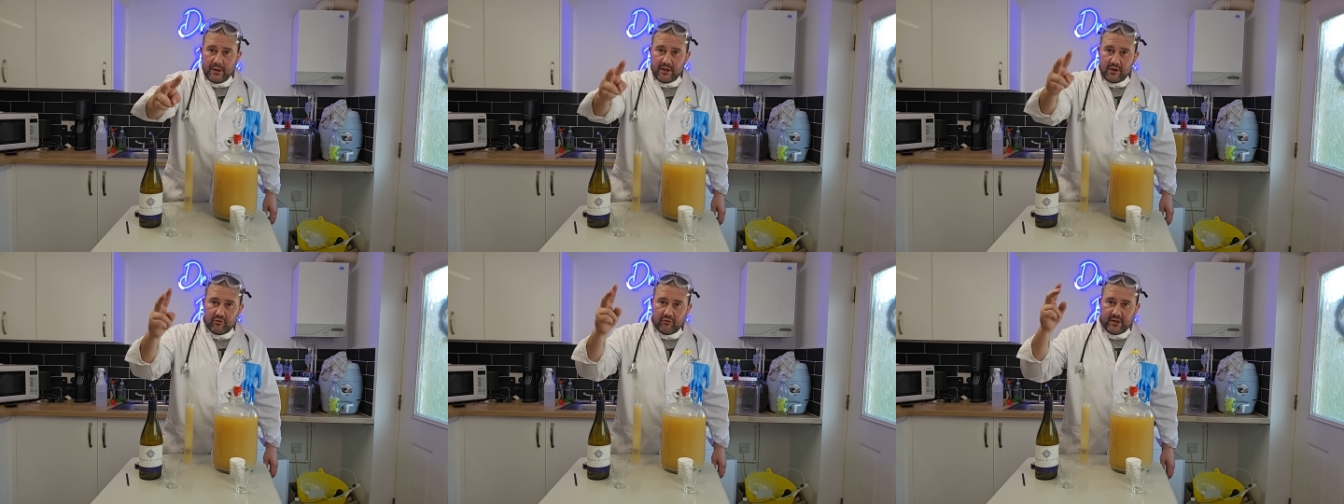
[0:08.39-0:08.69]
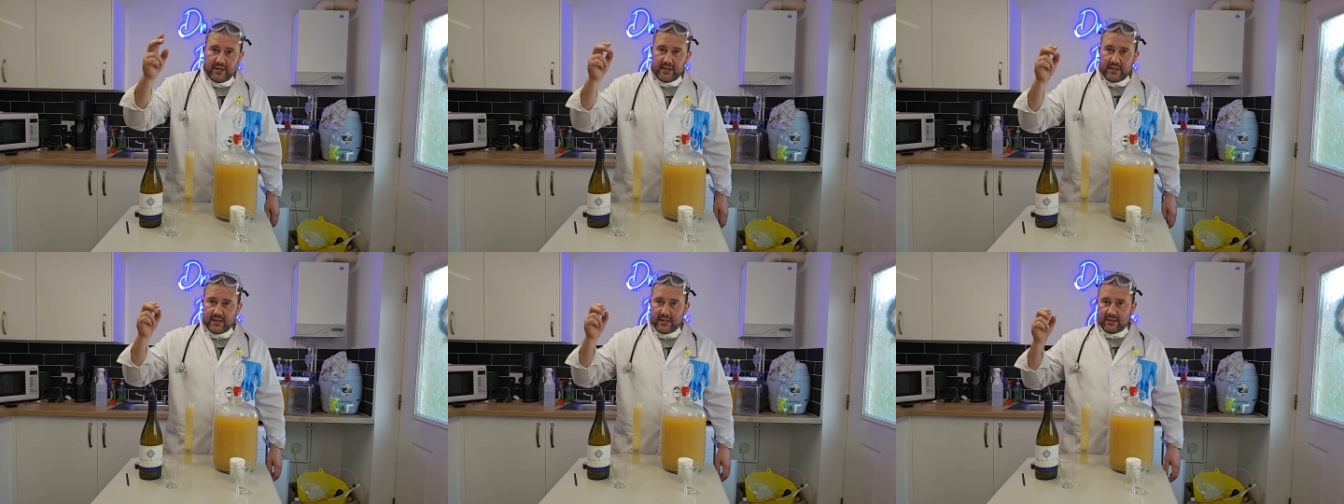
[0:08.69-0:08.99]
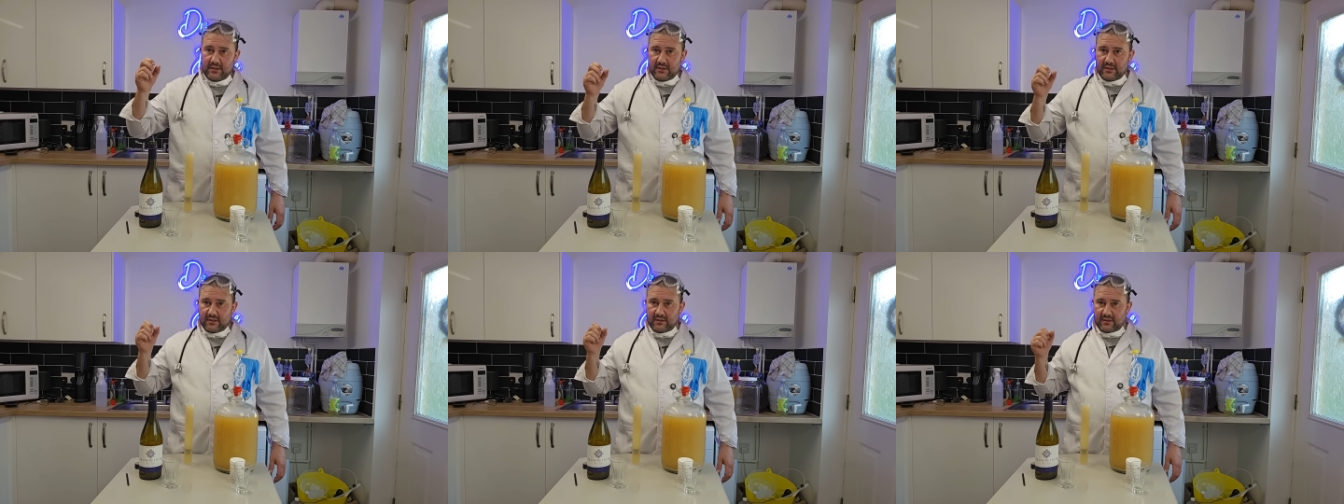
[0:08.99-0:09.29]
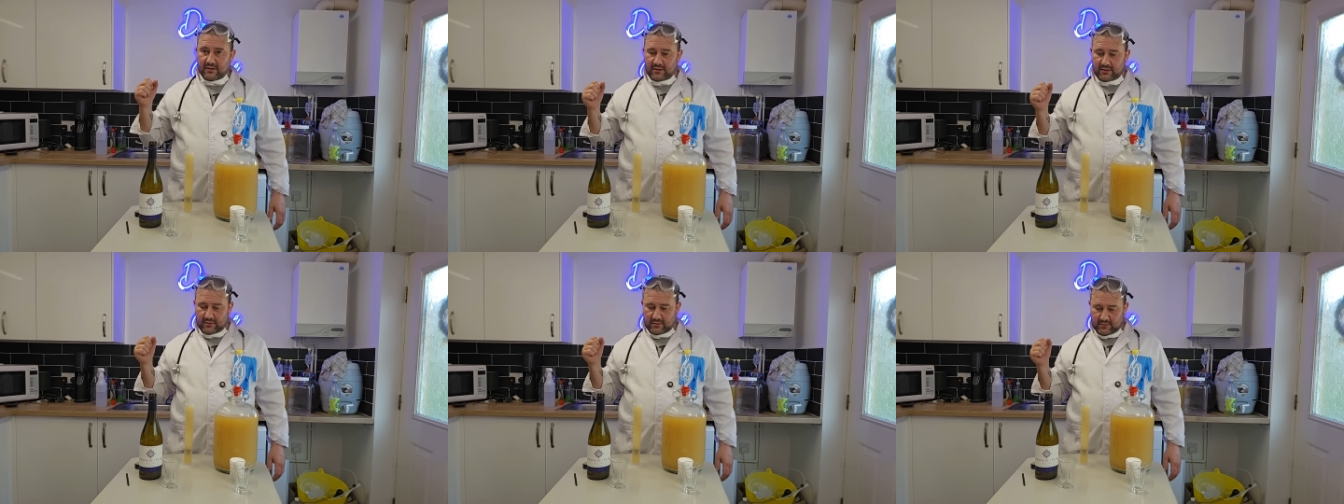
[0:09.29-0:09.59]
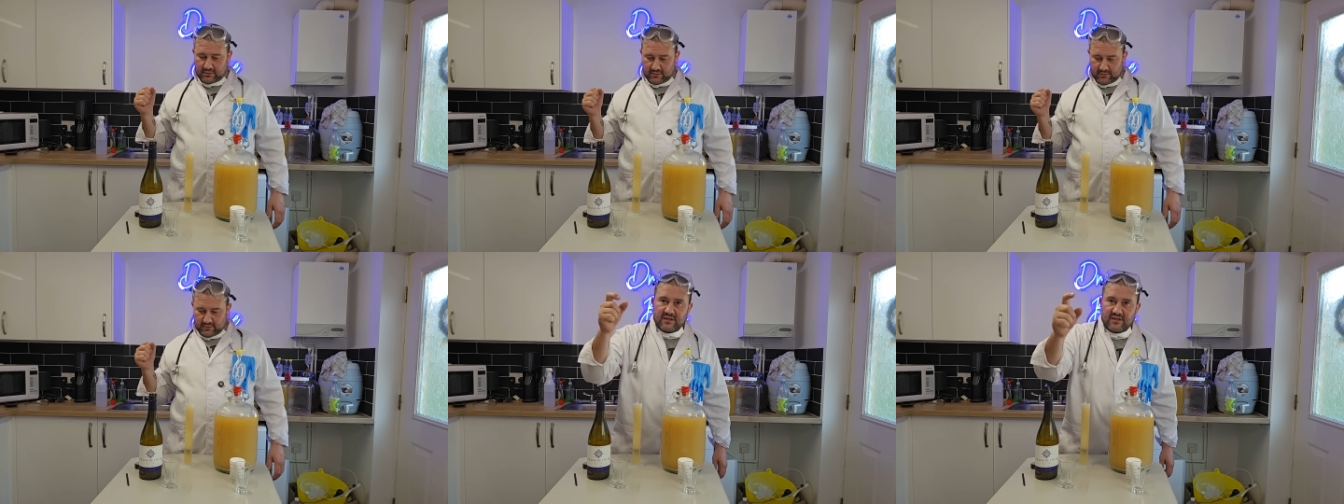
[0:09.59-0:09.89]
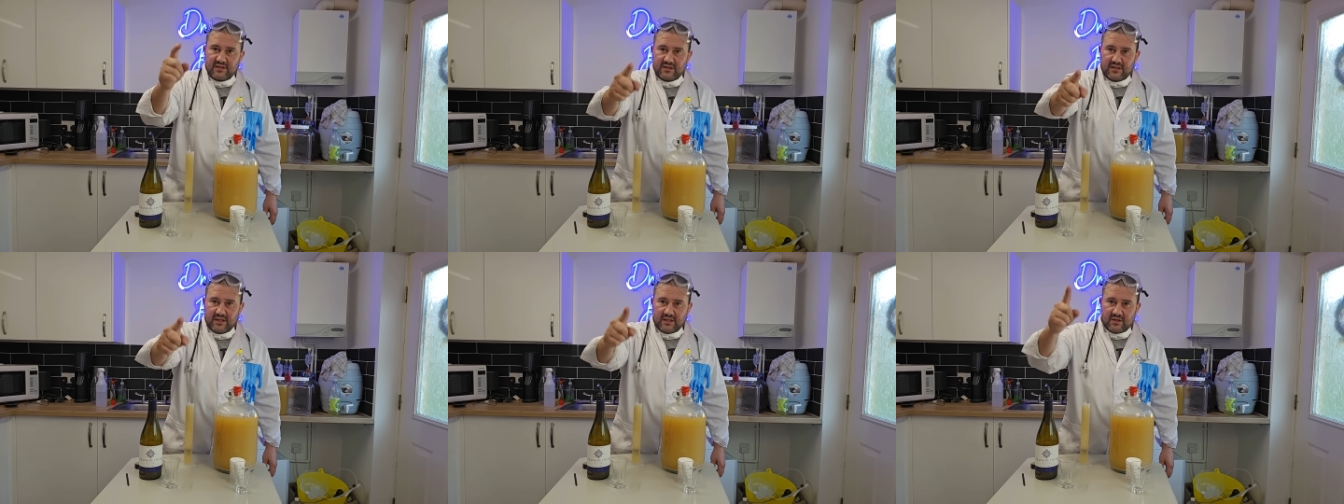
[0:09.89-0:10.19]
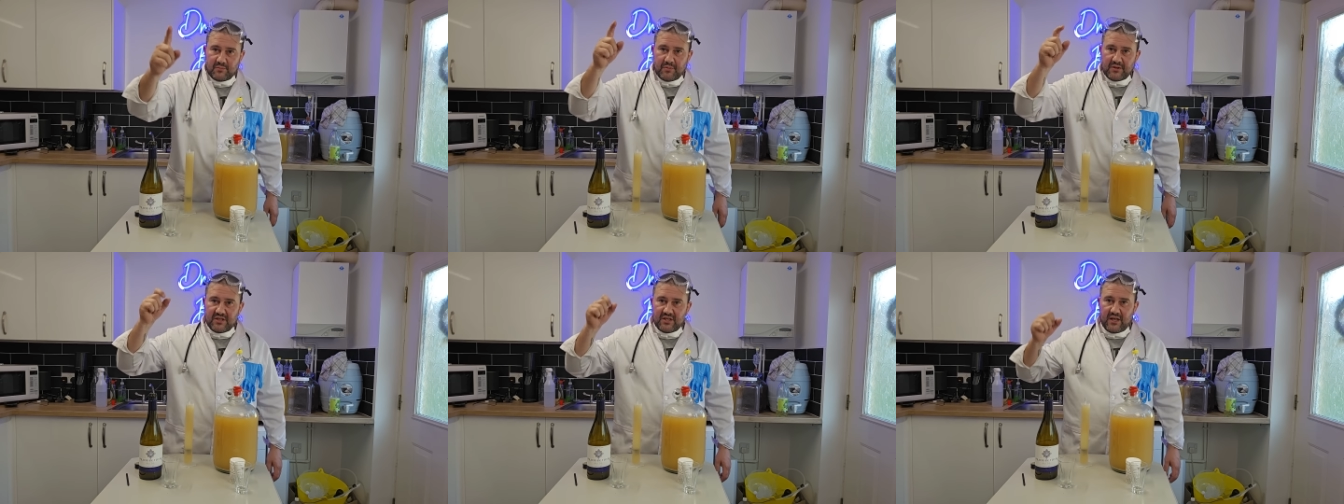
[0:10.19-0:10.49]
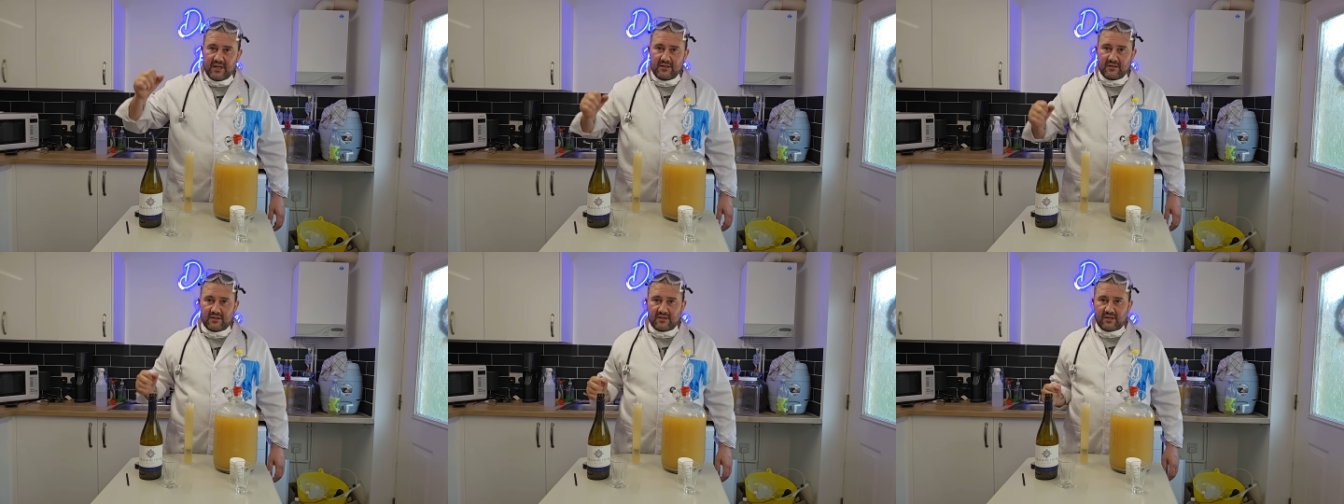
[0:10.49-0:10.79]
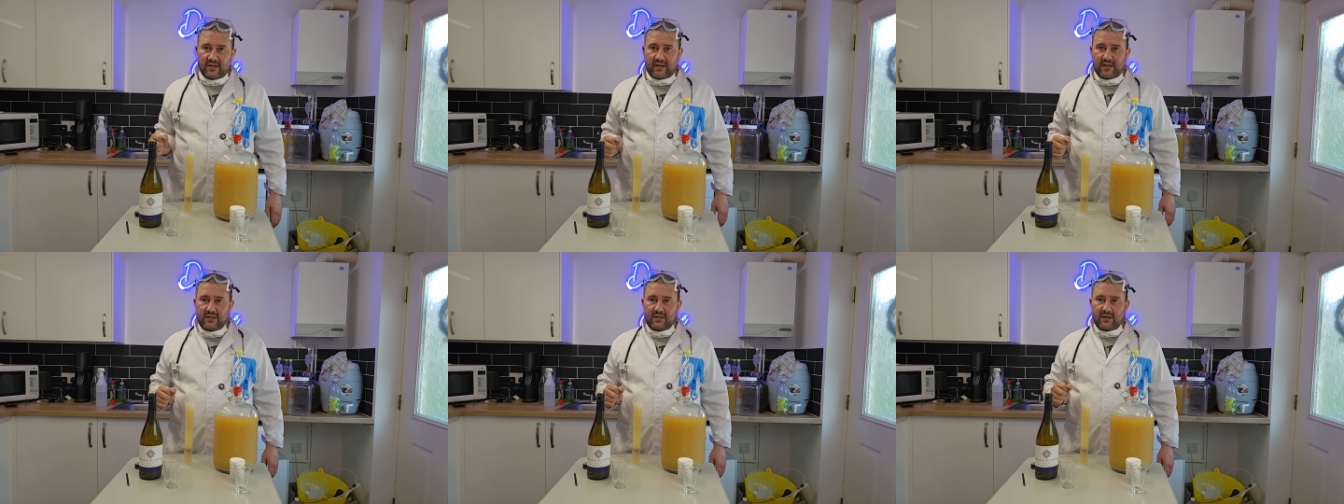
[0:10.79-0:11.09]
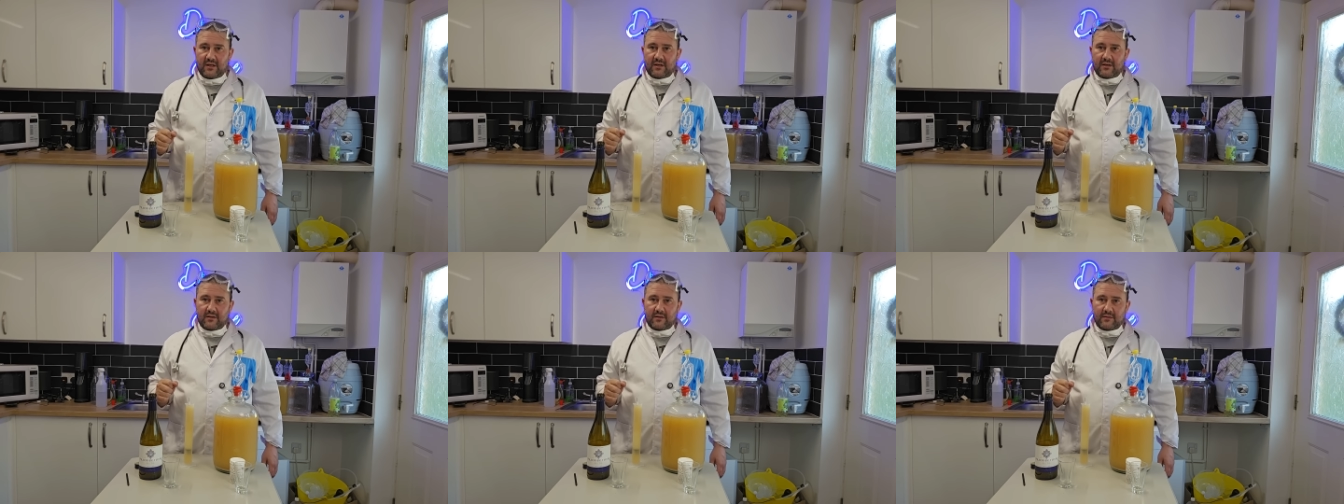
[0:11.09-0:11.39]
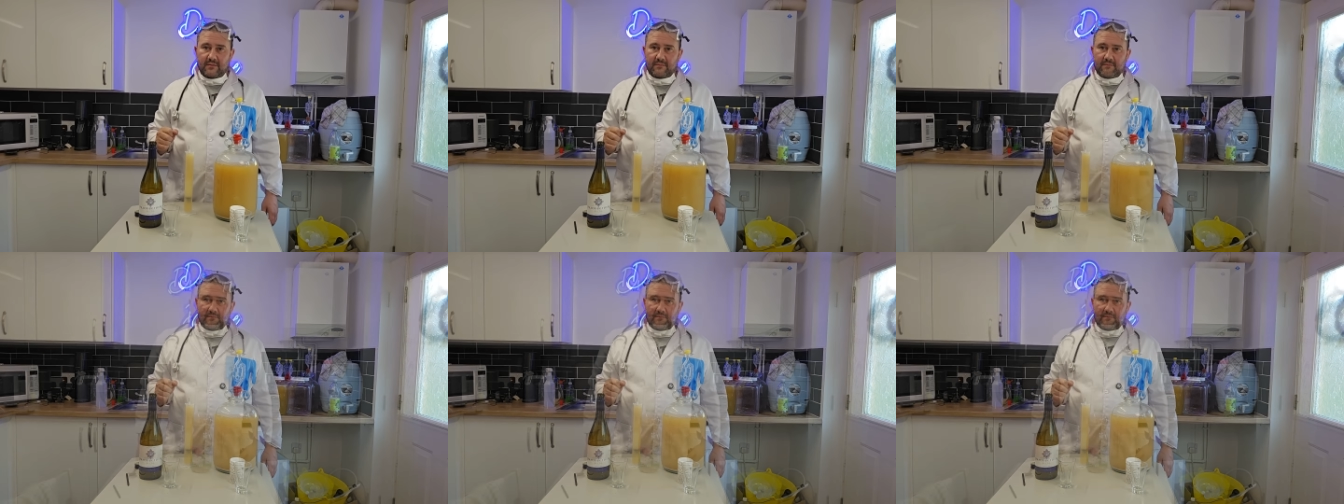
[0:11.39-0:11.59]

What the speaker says: ingredients, 6% cider.